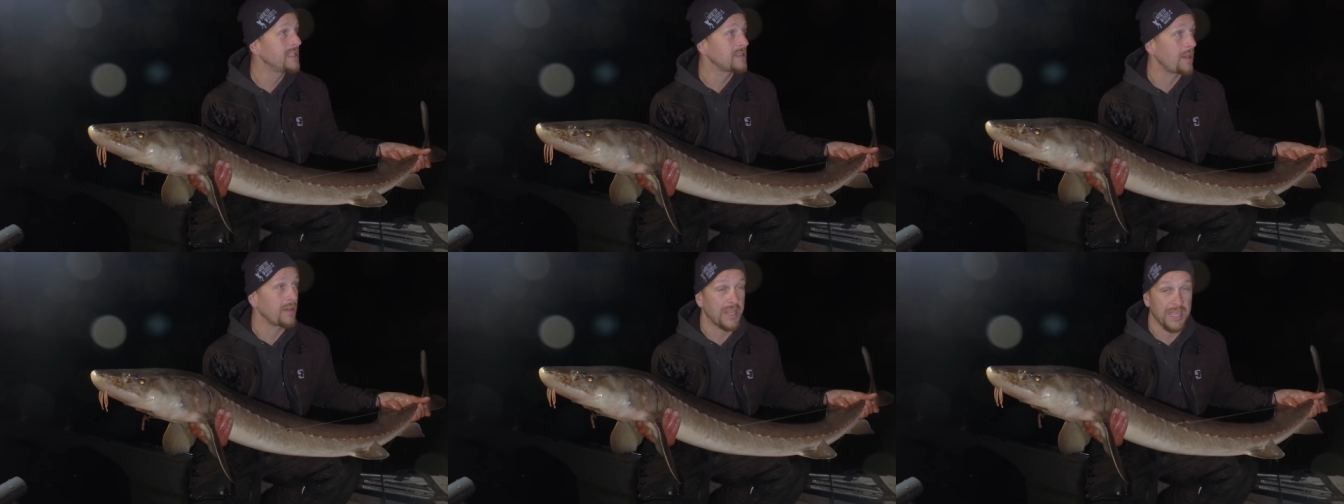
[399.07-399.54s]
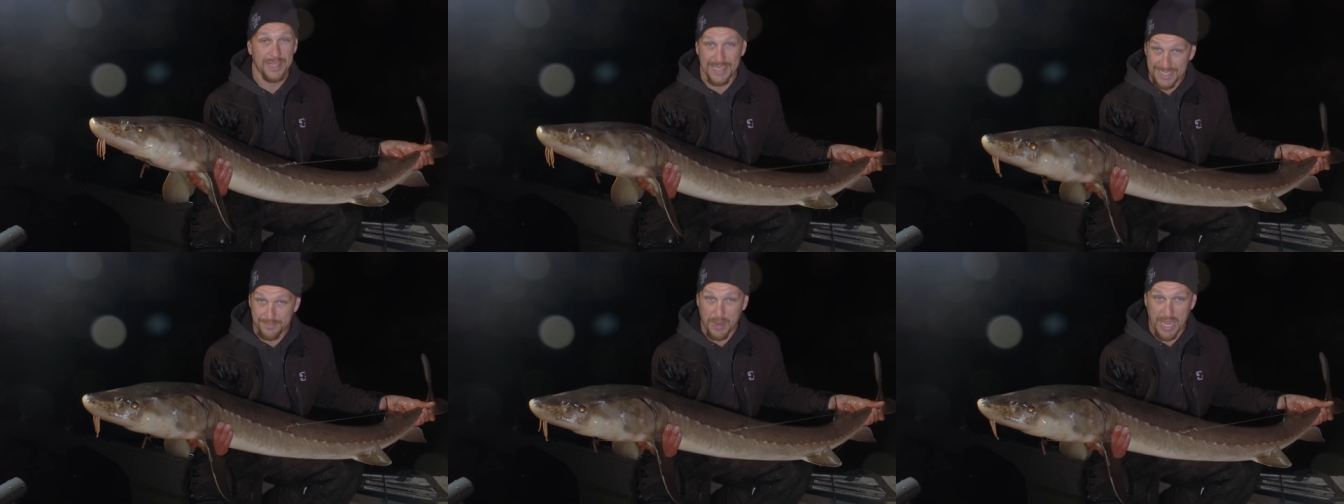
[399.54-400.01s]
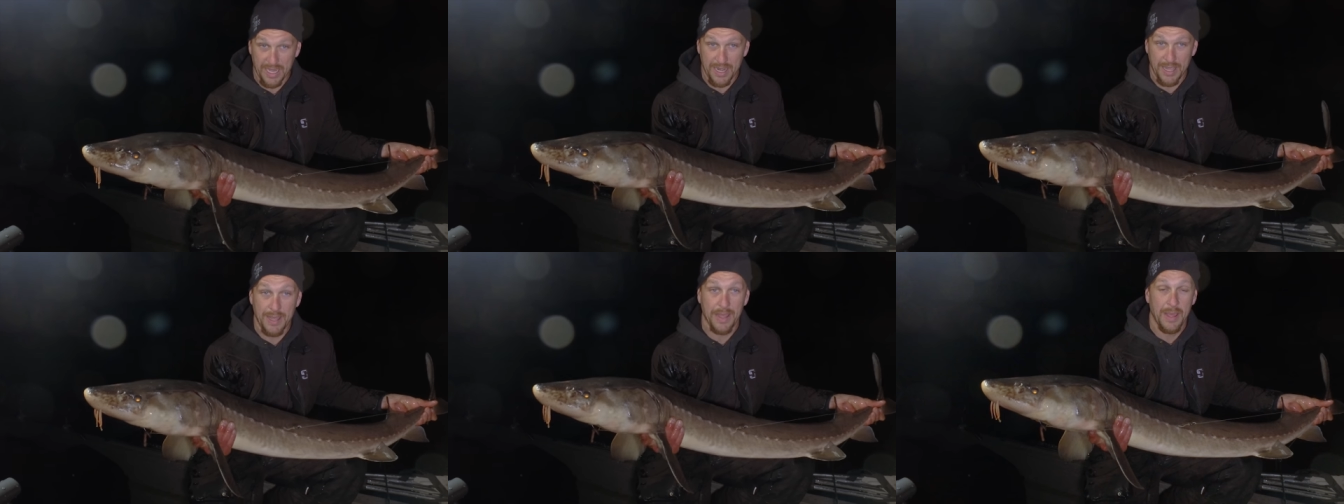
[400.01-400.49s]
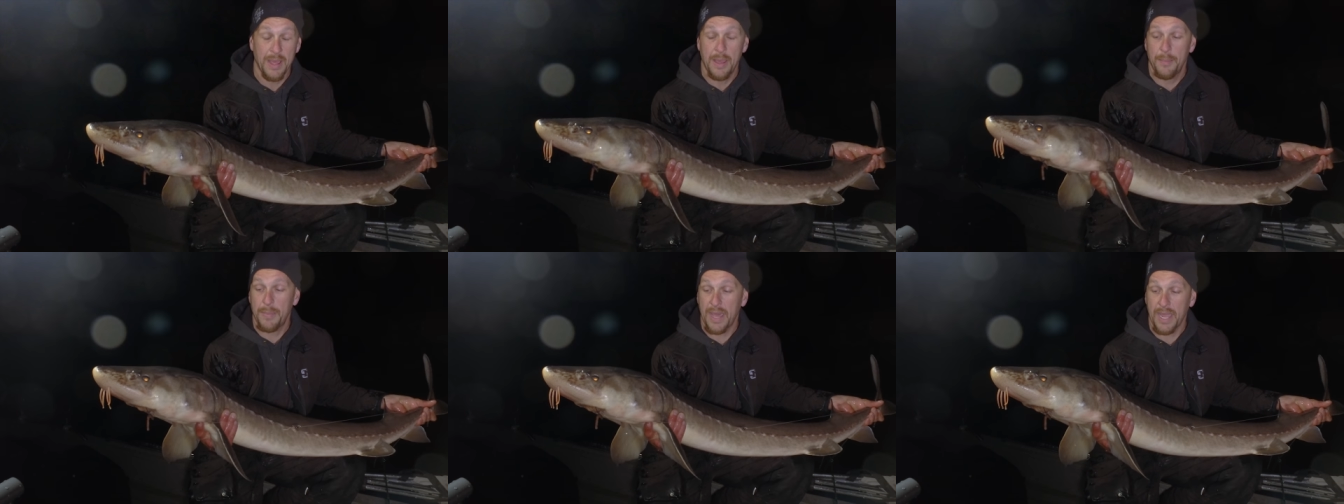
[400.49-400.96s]
So I wanna get this bait
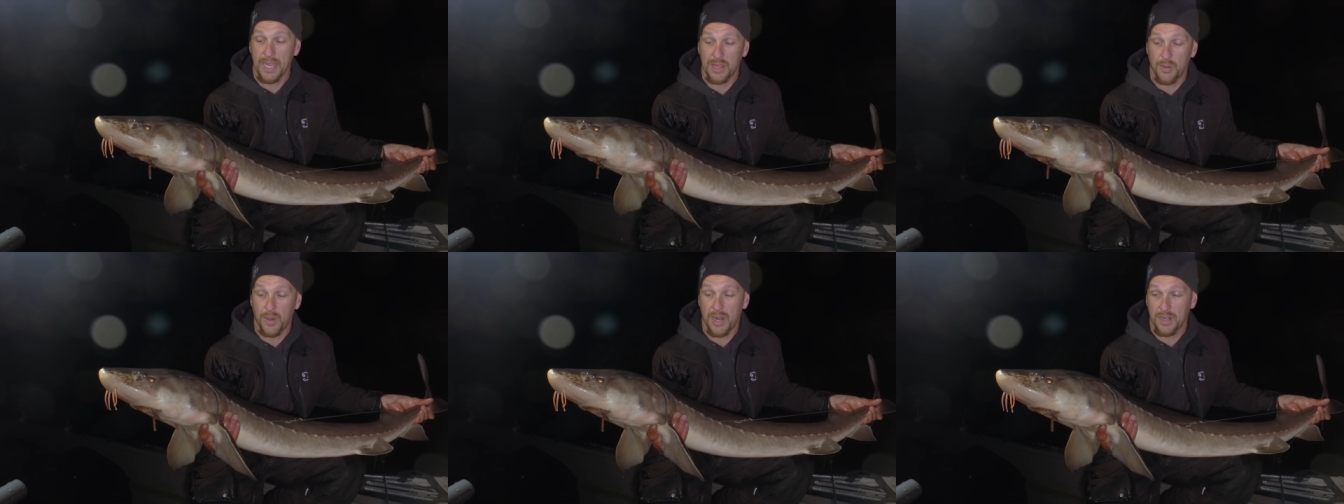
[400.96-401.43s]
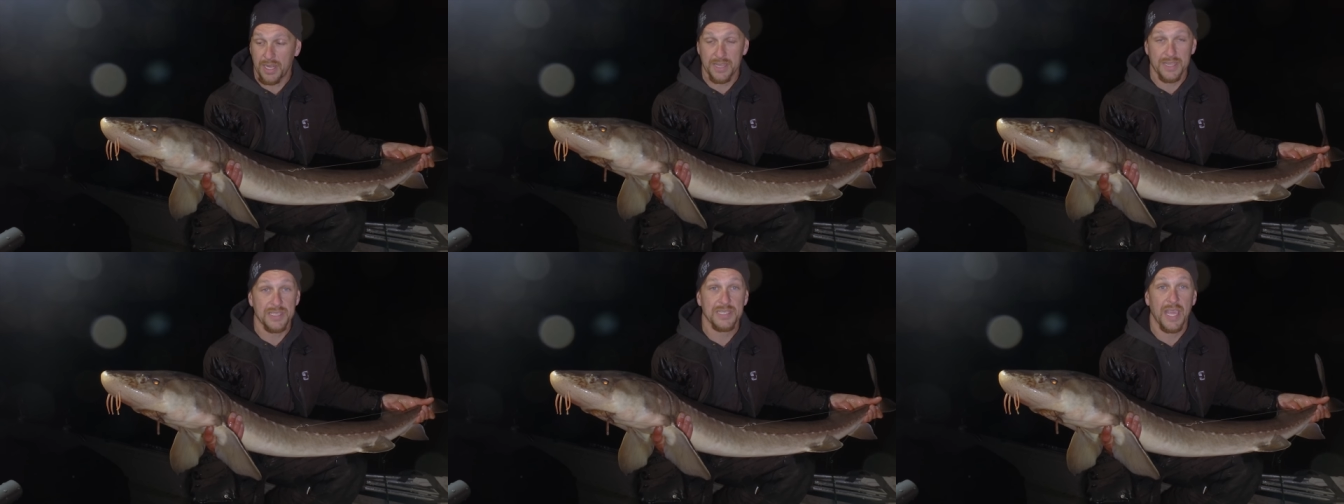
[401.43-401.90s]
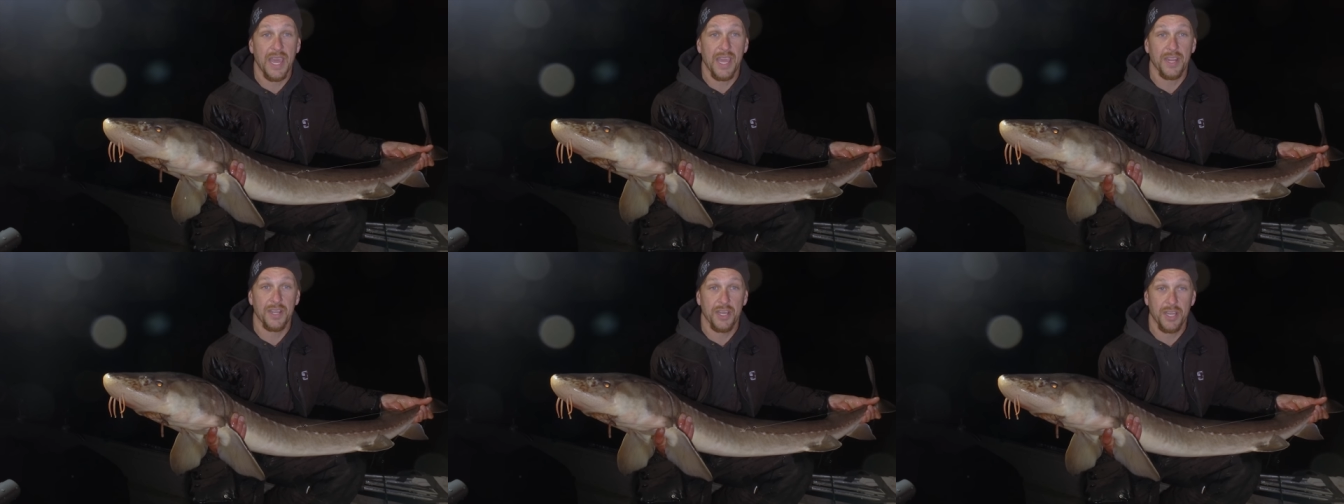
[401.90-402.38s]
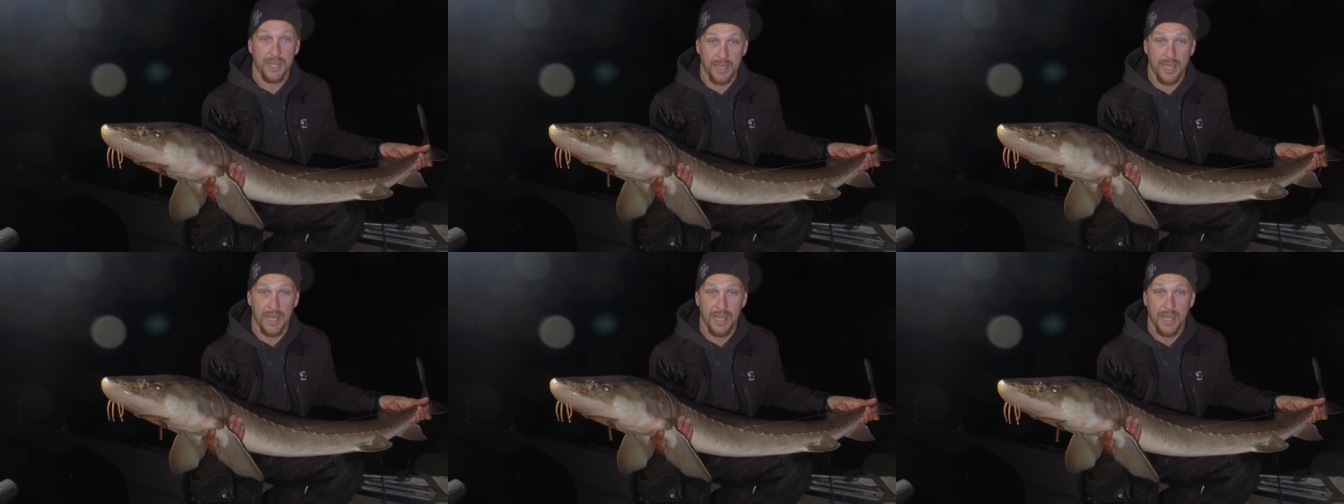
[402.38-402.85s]
back in the water, get this guy
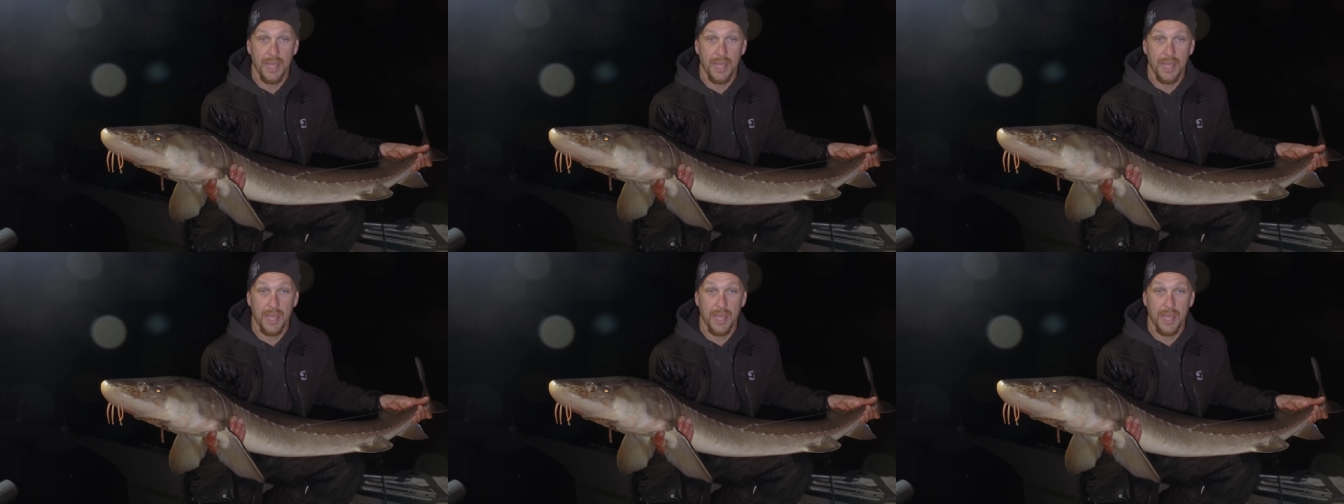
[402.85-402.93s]
unhooked.